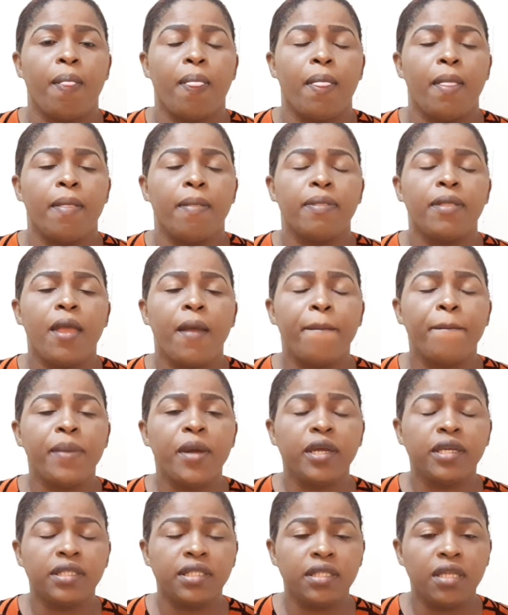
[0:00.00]
your
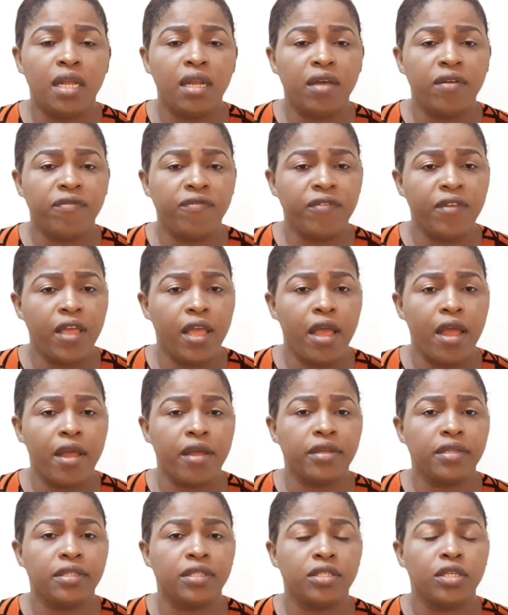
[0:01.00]
personal
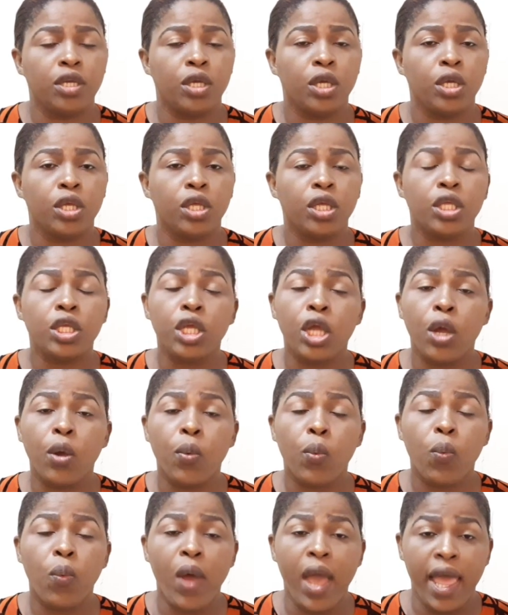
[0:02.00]
affairs, your
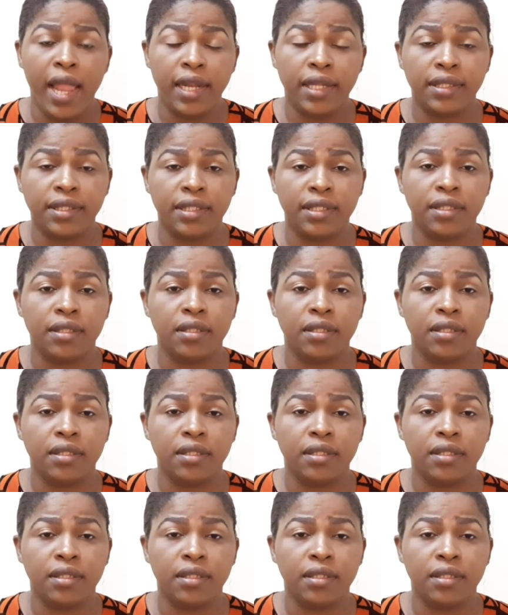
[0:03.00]
wealth,